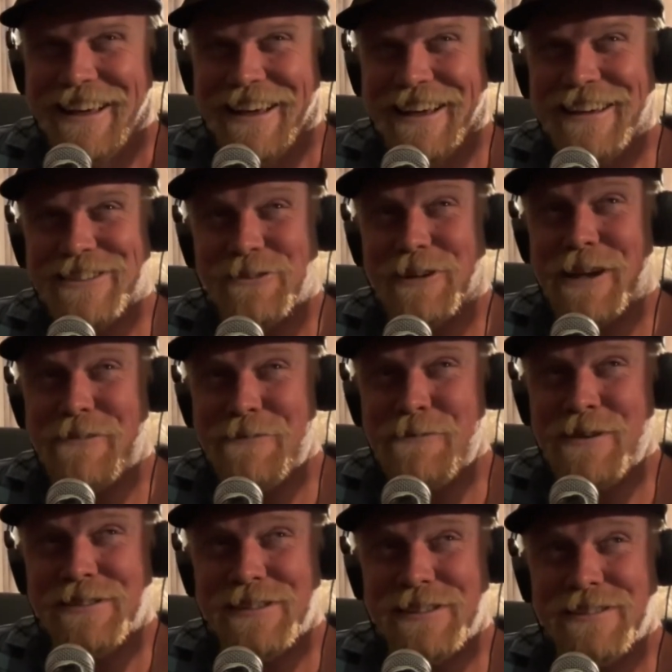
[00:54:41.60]
Hey, so Kevin
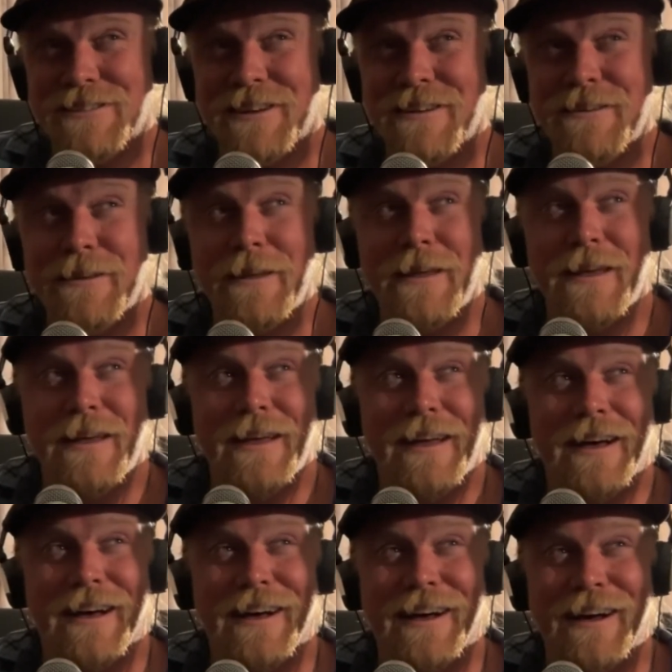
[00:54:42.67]
wants this done.
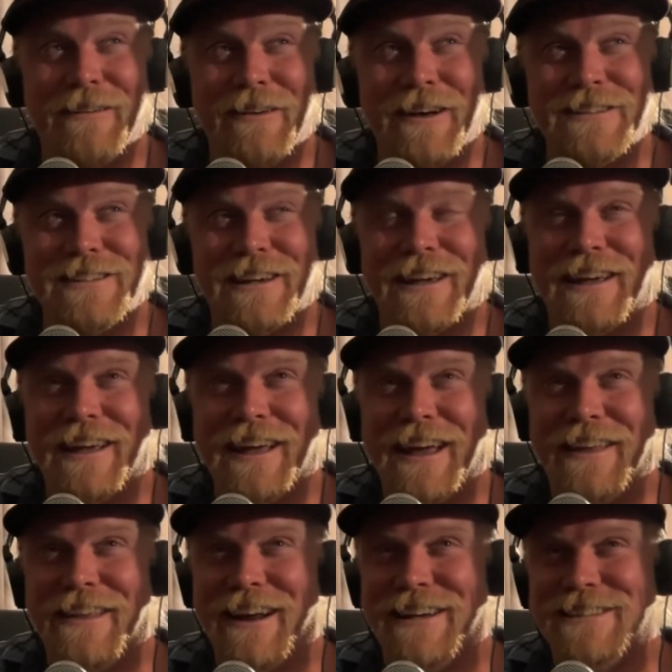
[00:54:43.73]
I was
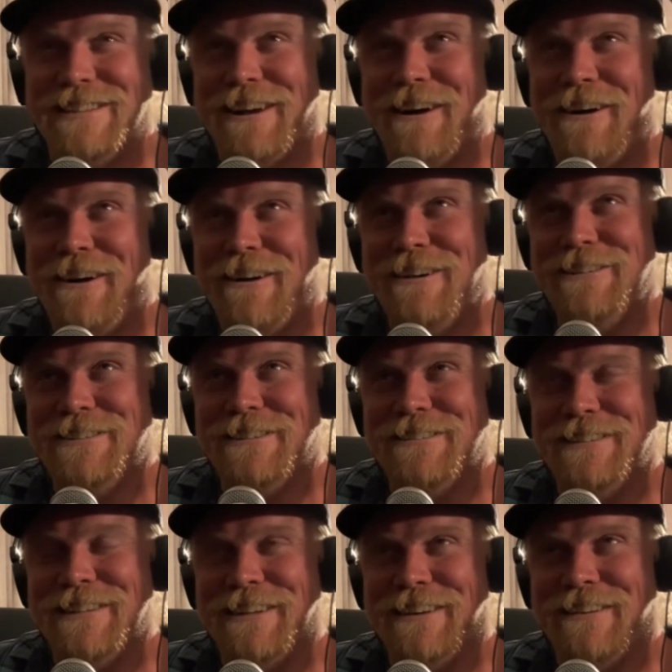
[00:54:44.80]
like, and then I saw a Hart
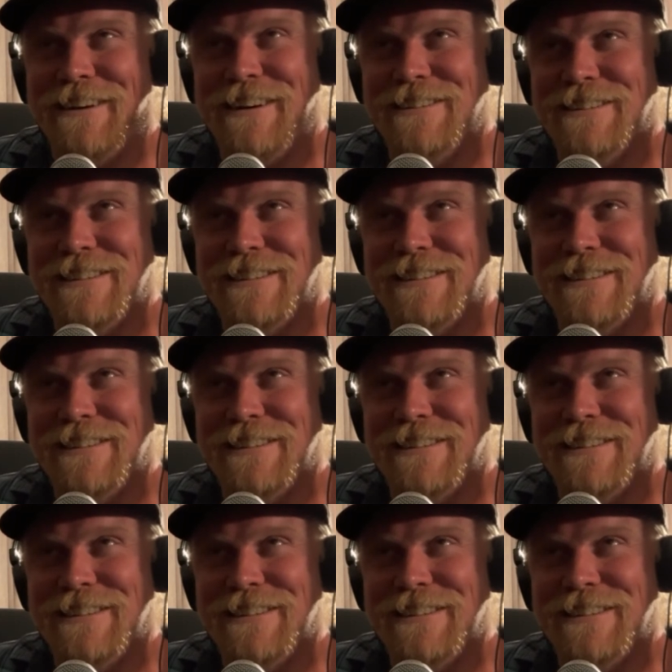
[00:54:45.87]
jersey in the garage.